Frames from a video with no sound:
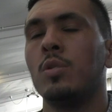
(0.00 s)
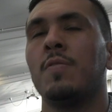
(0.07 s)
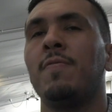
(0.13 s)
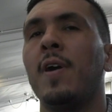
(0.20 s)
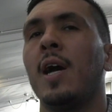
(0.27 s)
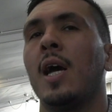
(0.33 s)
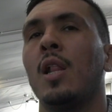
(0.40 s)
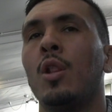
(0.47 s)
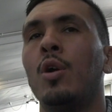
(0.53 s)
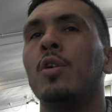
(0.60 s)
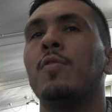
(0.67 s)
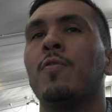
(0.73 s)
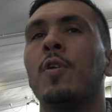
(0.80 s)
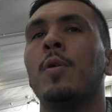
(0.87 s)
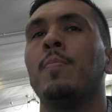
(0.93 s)
fight I
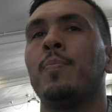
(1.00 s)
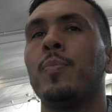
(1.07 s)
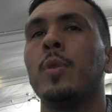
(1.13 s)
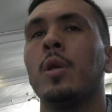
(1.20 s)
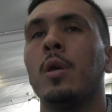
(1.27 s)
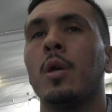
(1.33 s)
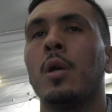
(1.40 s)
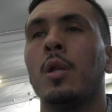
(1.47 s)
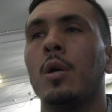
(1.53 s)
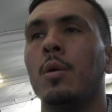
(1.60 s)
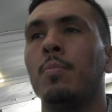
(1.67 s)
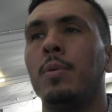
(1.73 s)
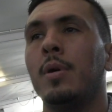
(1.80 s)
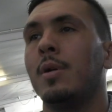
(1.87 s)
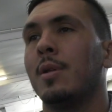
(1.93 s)
learned from, you
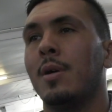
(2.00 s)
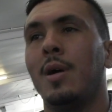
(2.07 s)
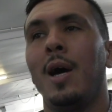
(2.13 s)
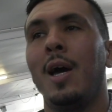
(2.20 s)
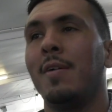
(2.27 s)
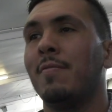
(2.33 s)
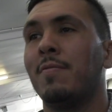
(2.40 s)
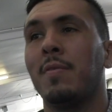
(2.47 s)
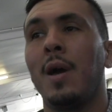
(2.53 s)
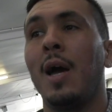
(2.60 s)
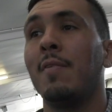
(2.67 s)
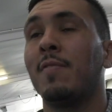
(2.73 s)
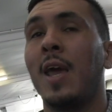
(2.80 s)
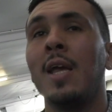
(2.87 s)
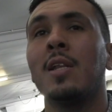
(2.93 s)
know. But
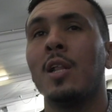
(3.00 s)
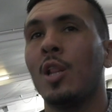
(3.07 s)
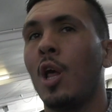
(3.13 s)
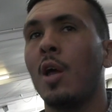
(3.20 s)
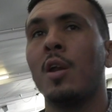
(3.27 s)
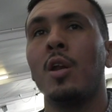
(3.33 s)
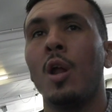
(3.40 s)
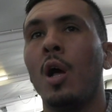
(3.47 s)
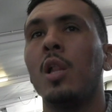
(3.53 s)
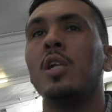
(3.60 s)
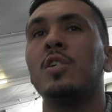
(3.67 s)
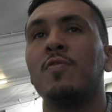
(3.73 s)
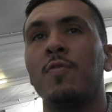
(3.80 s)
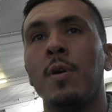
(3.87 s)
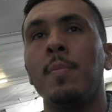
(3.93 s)
I've gained a lot of
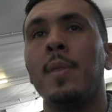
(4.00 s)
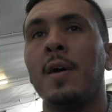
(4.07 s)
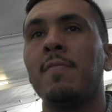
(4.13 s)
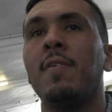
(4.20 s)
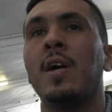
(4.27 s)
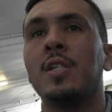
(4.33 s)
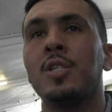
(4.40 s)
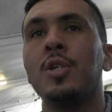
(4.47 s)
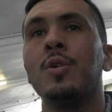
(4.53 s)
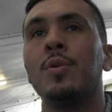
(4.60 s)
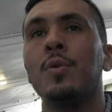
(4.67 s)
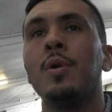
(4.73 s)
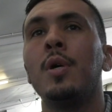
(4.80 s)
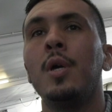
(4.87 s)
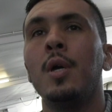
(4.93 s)
knowledge from that fight
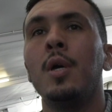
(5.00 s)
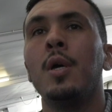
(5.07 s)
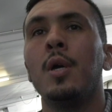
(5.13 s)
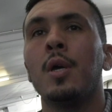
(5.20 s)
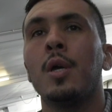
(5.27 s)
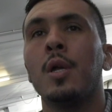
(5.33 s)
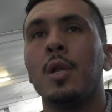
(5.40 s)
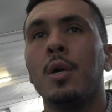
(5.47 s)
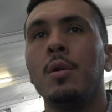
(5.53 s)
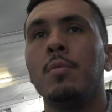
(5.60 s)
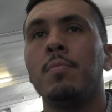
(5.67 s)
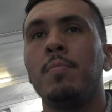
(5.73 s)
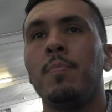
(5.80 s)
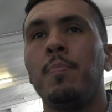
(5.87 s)
too. You know?